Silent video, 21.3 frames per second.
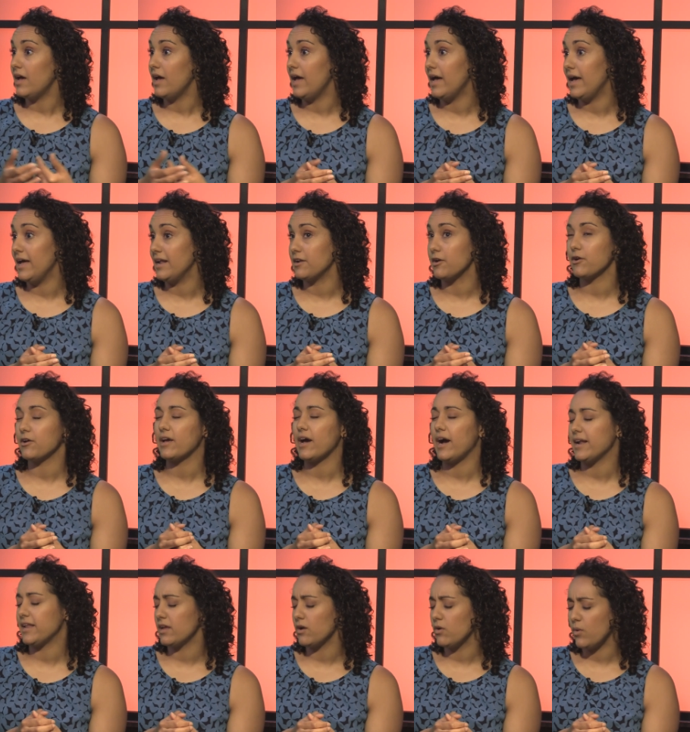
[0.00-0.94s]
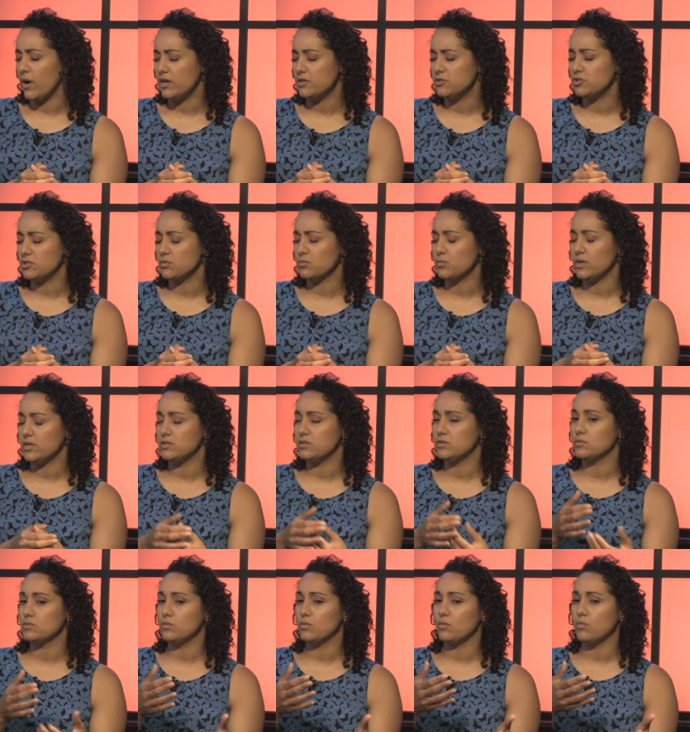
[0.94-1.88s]
and our guiding question
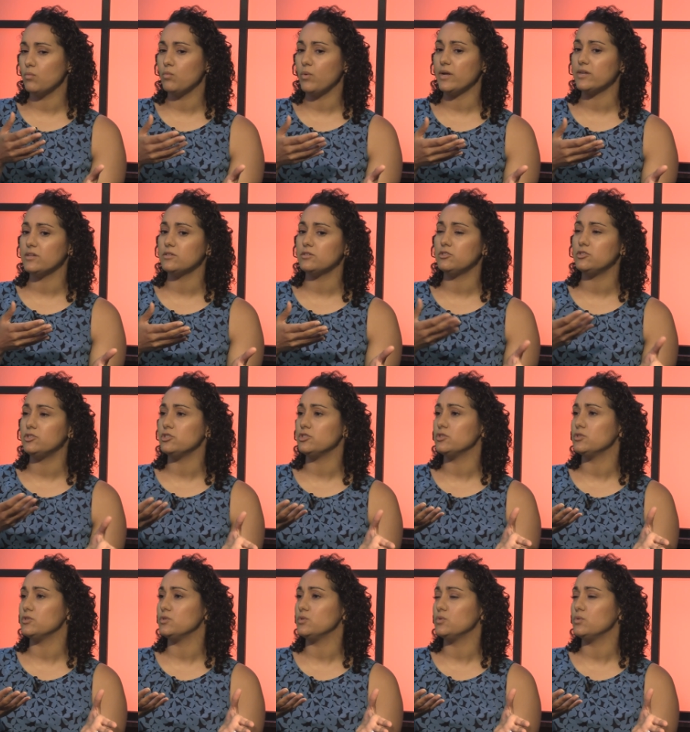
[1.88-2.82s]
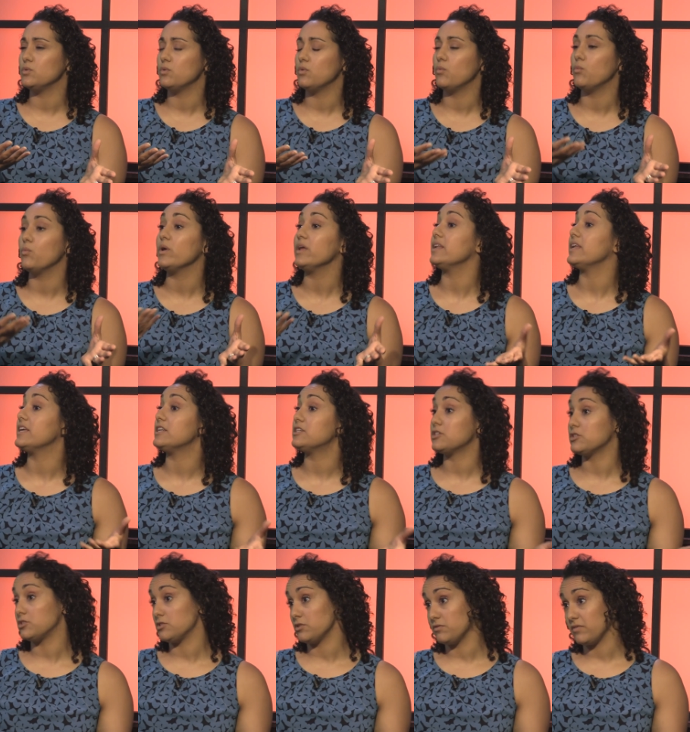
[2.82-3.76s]
was what do we need
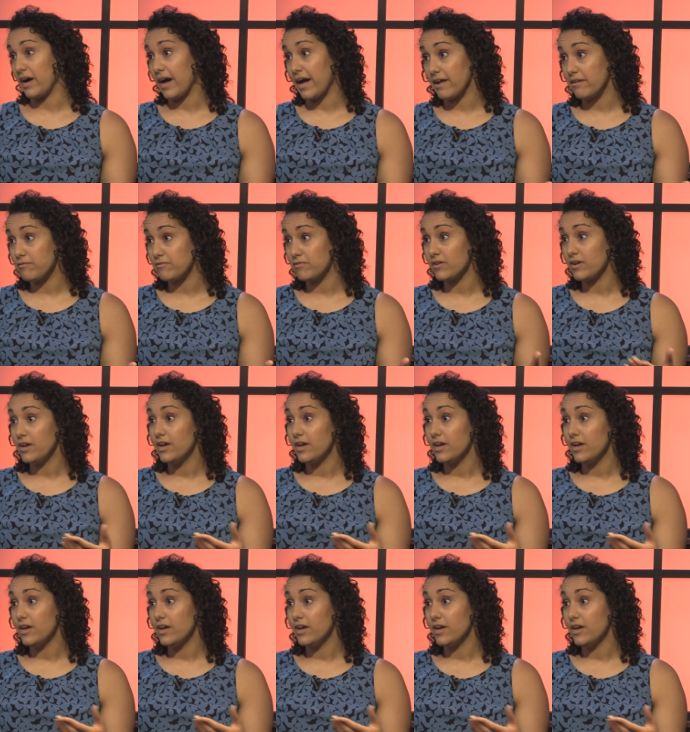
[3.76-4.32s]
to survive